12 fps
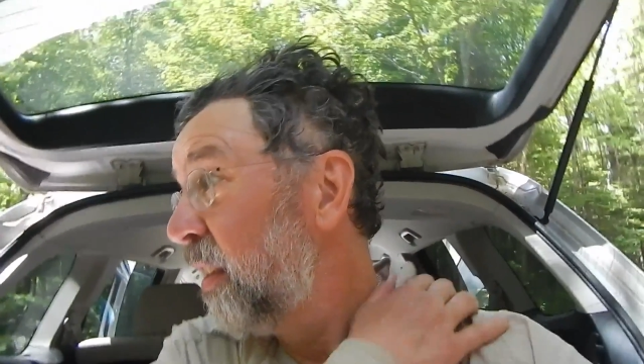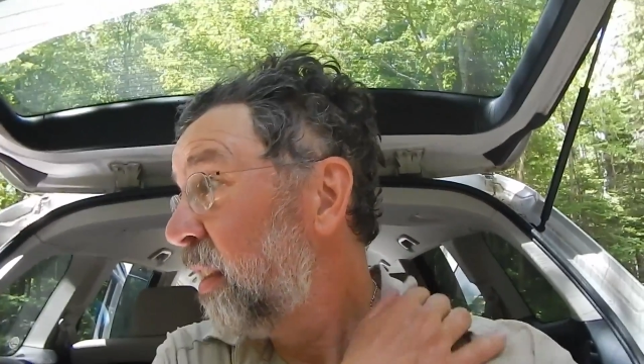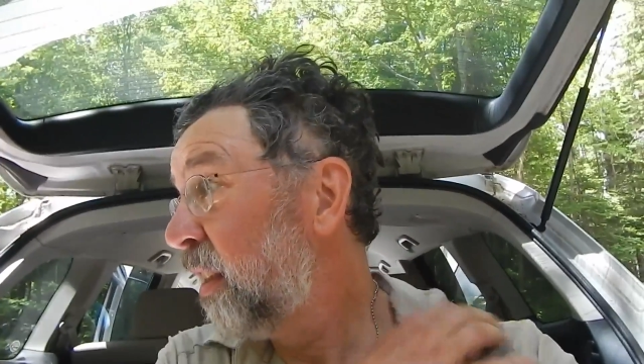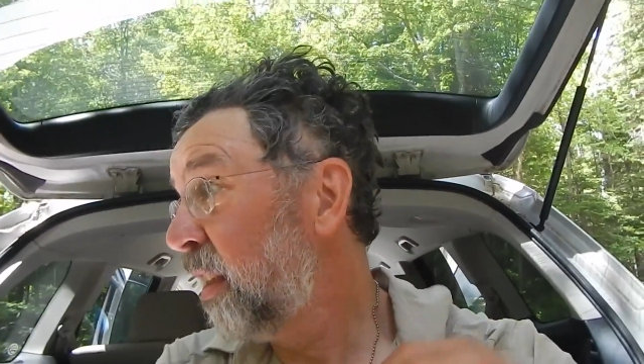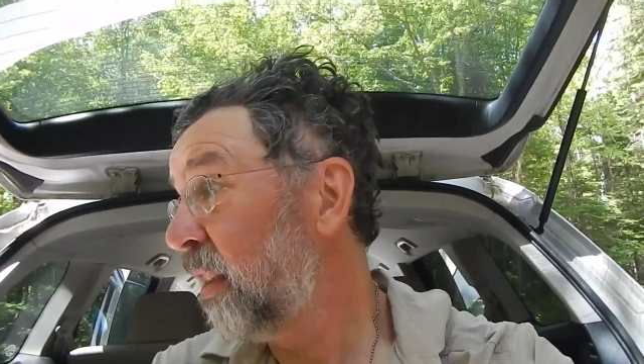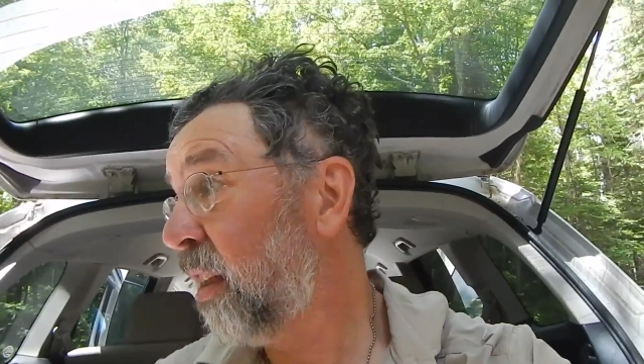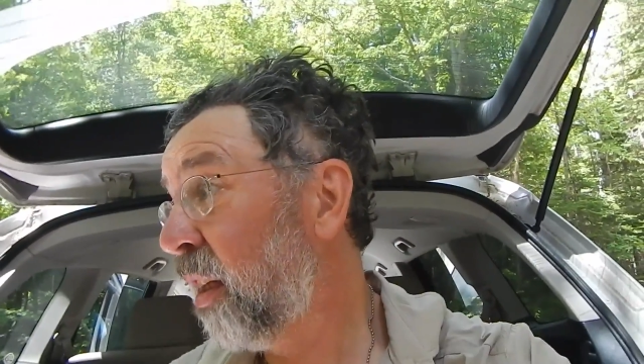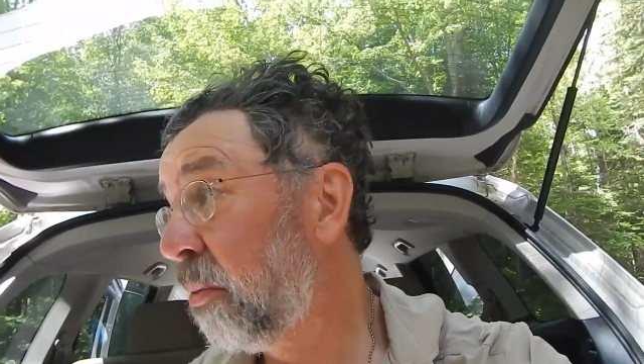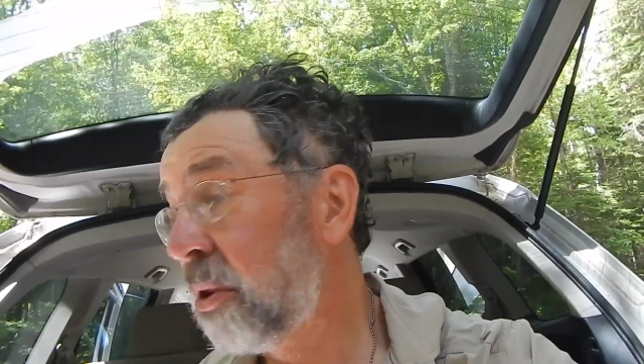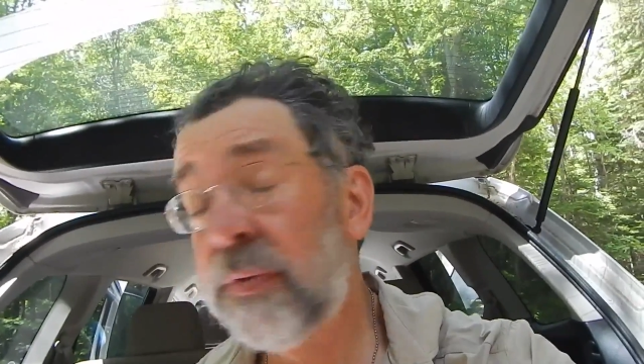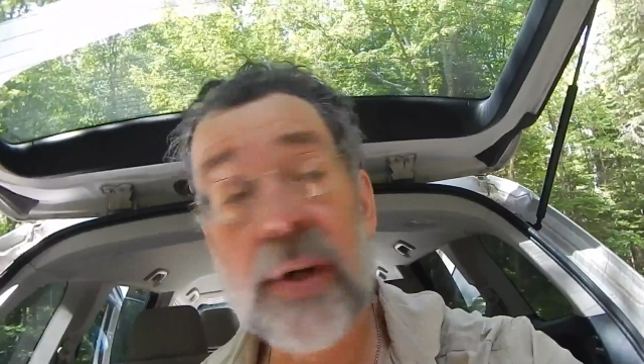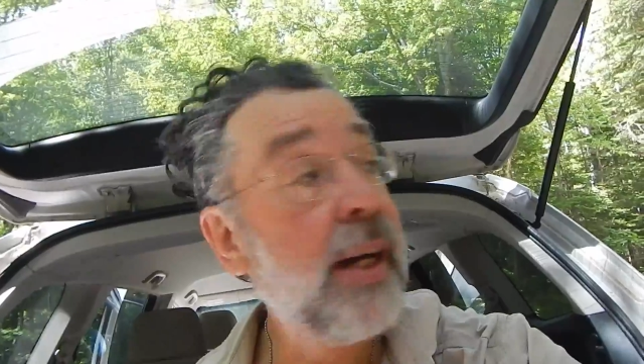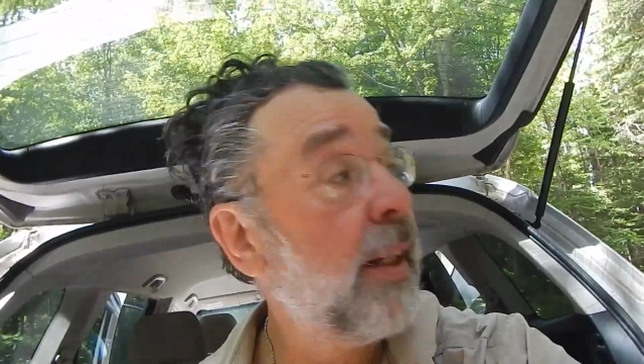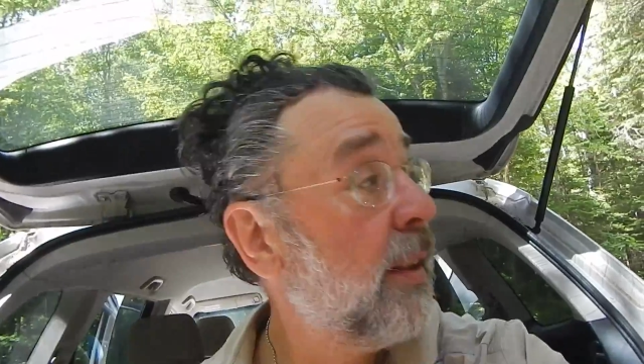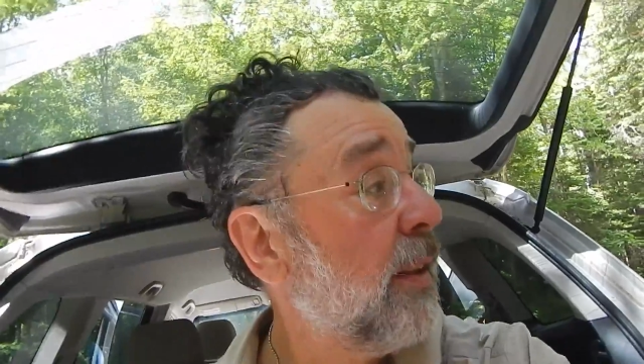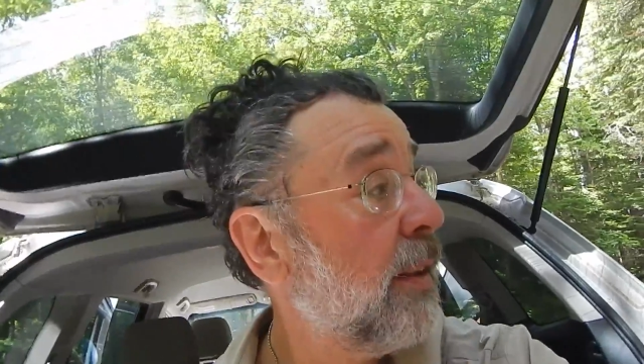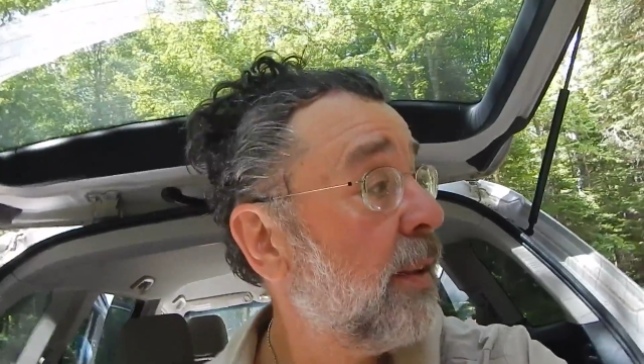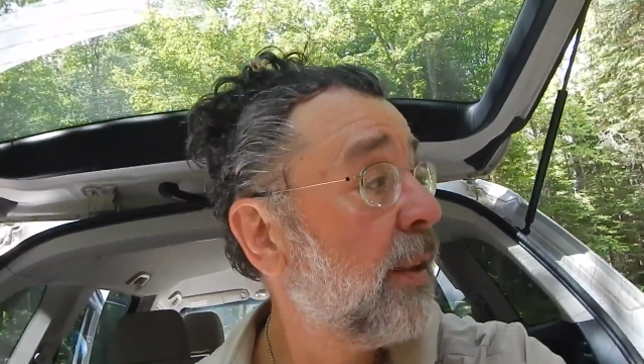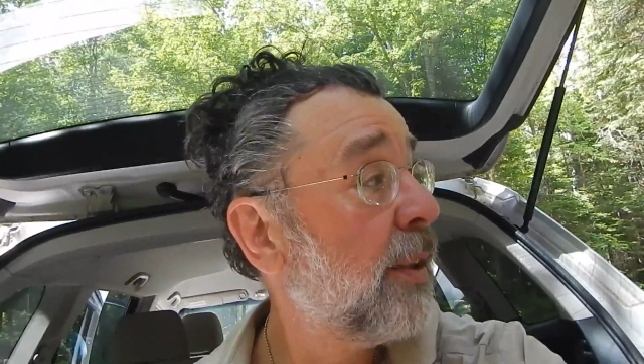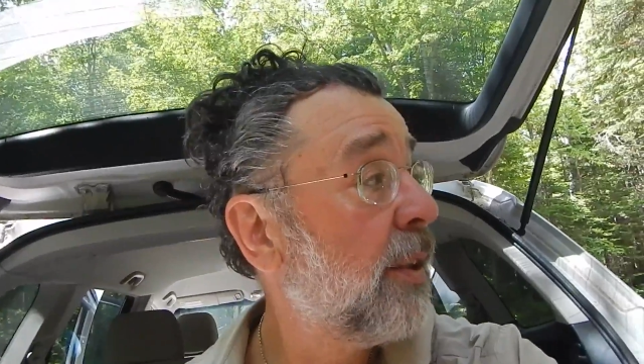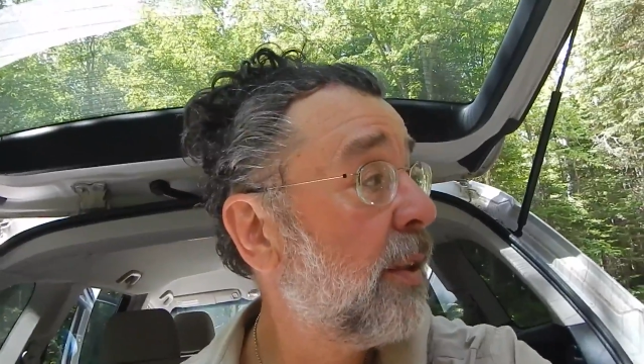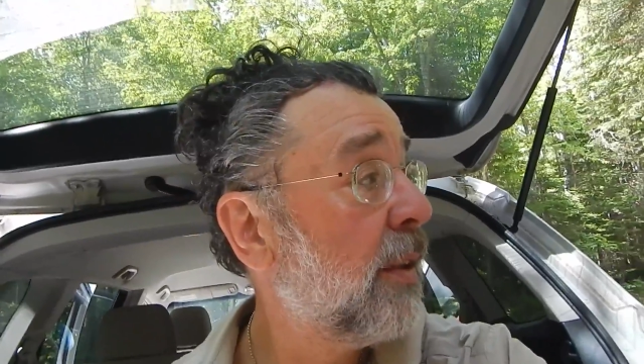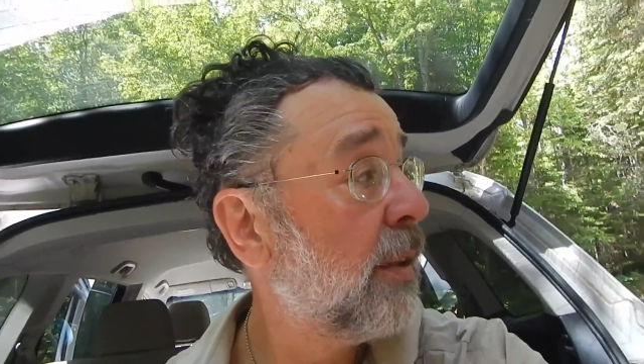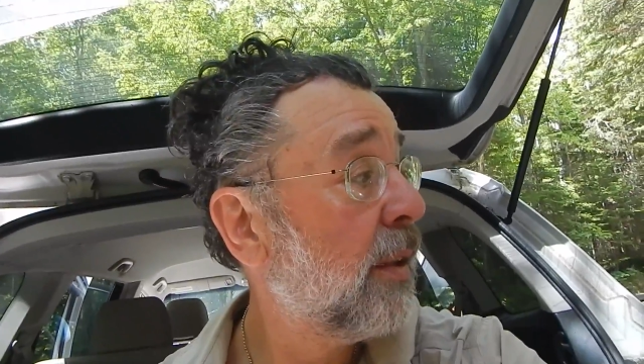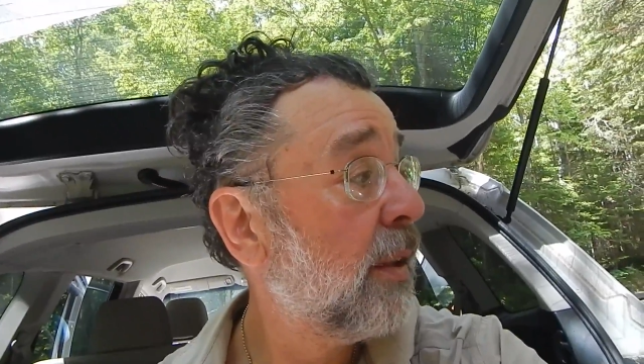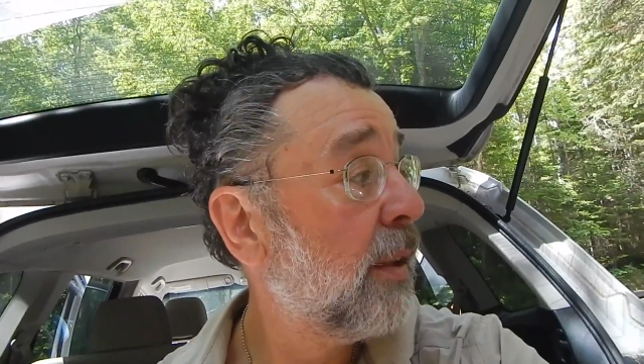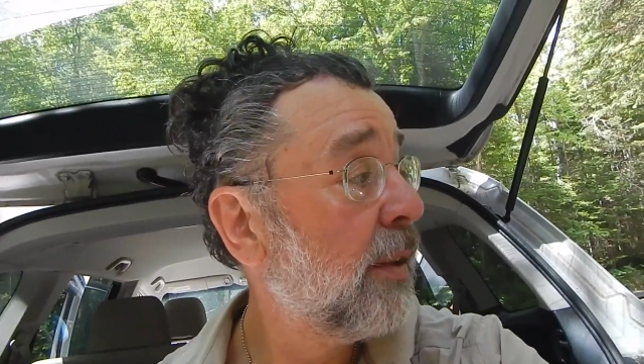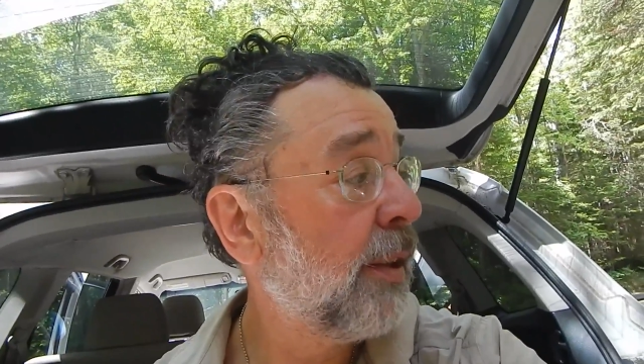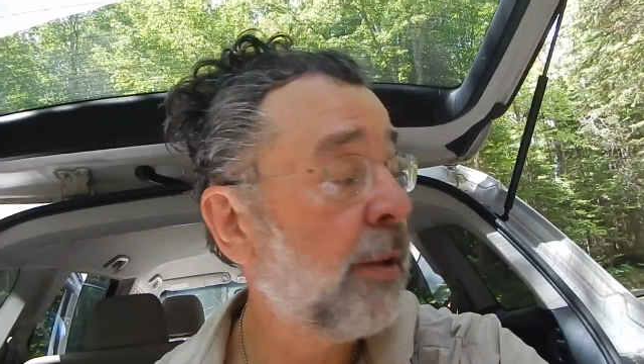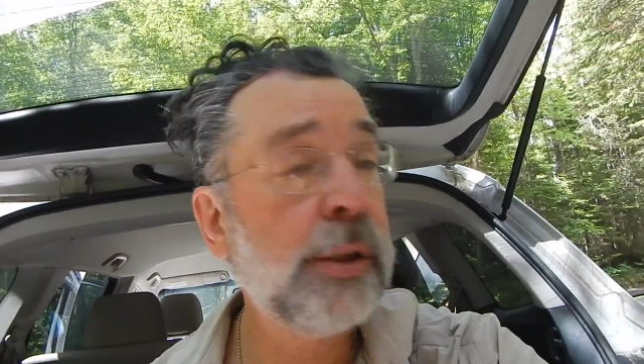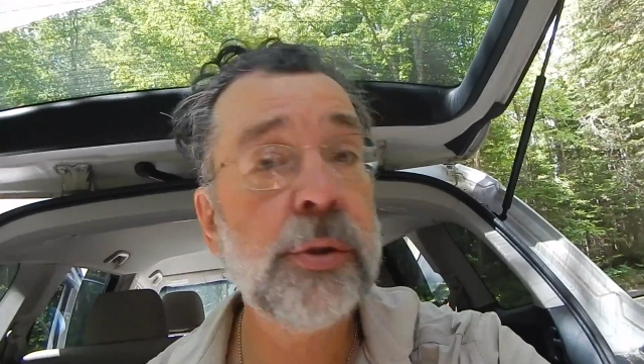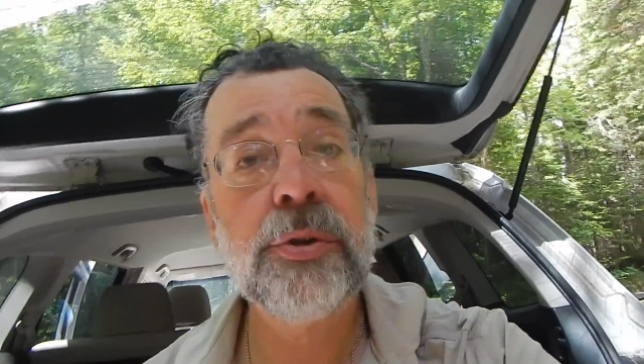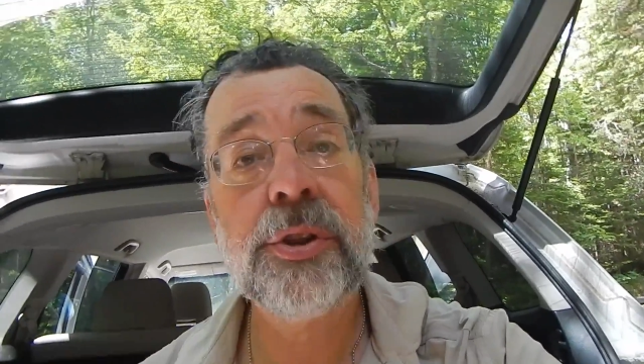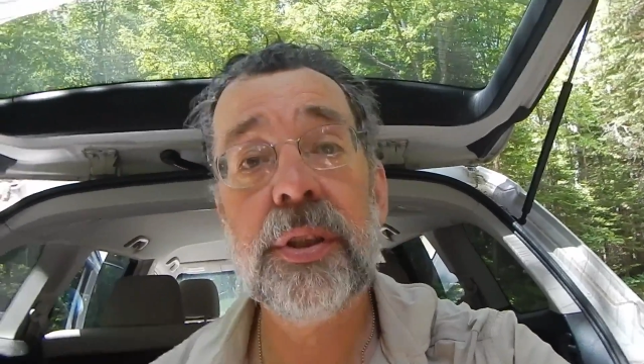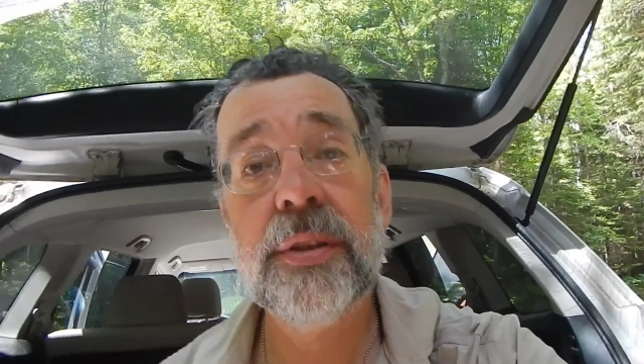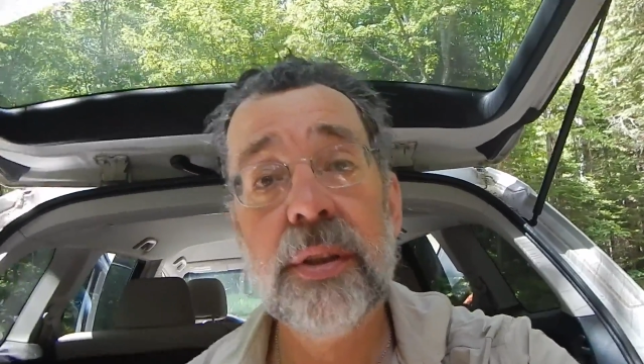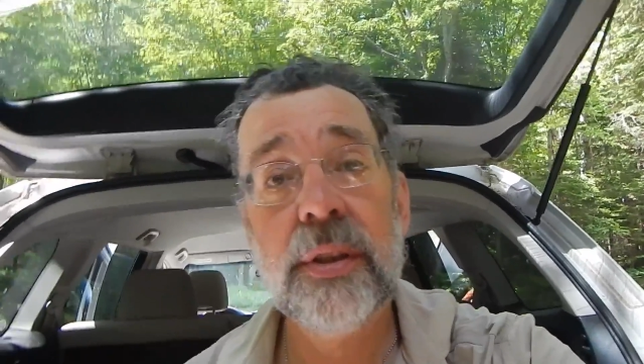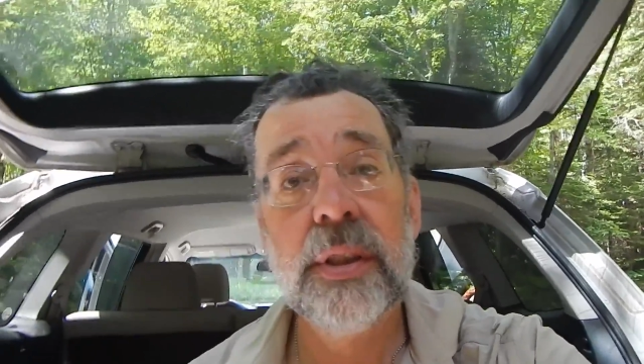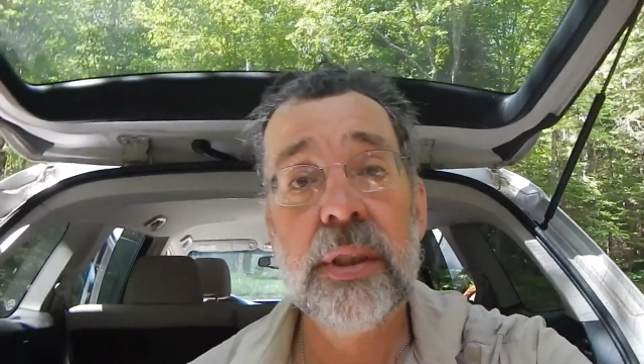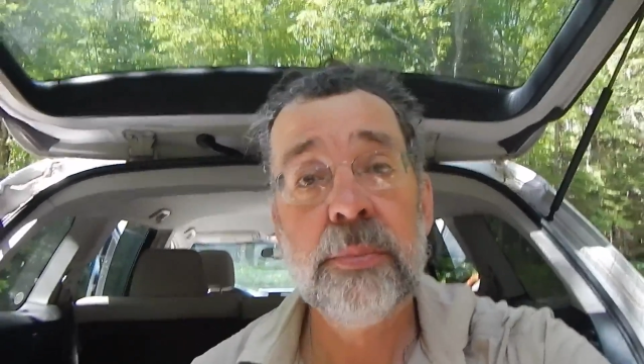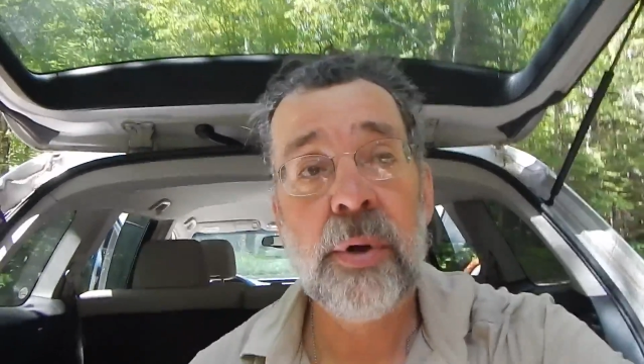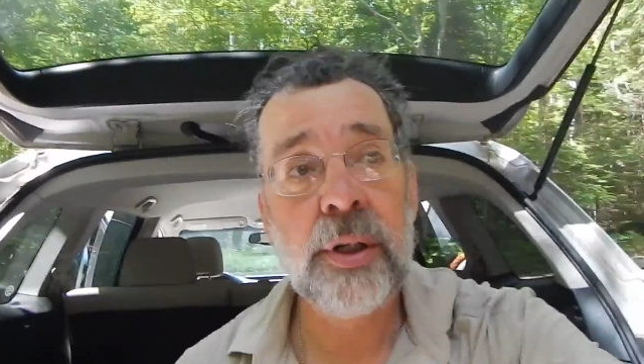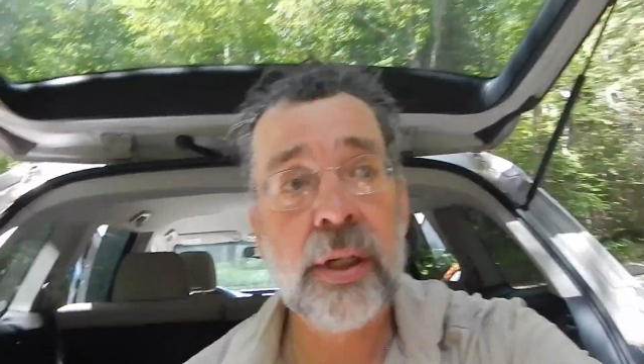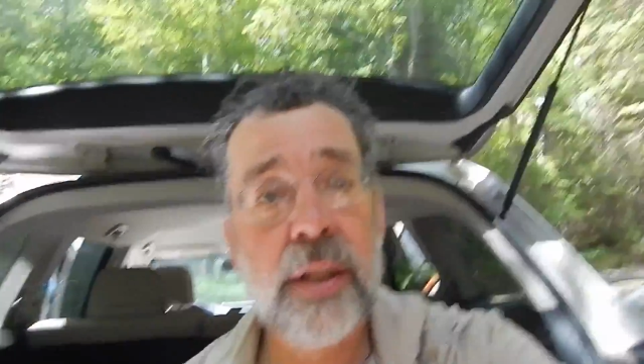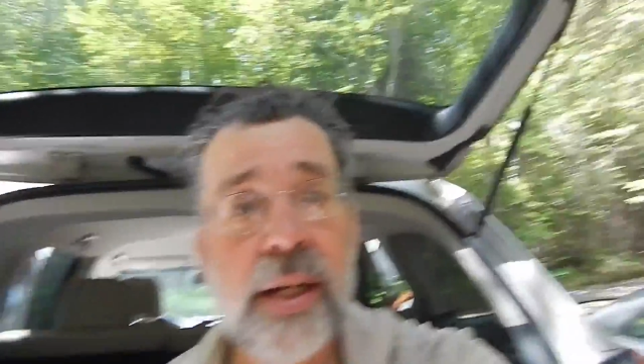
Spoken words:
The car was fine in this little used parking